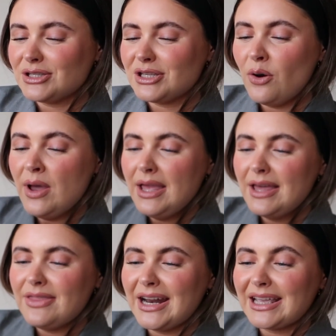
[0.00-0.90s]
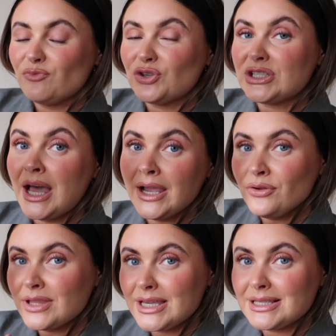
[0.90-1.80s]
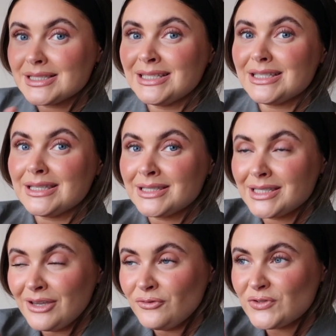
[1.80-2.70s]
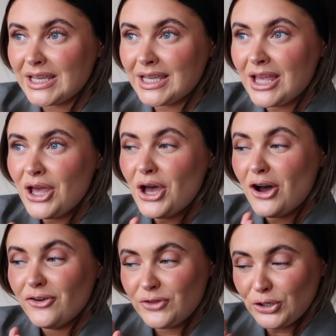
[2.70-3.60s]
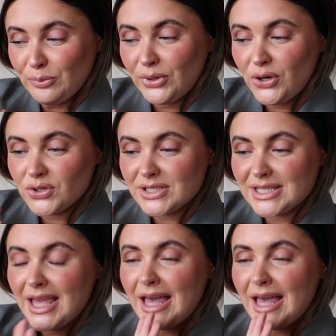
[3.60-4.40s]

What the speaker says: So then I can retire these into the safety of their box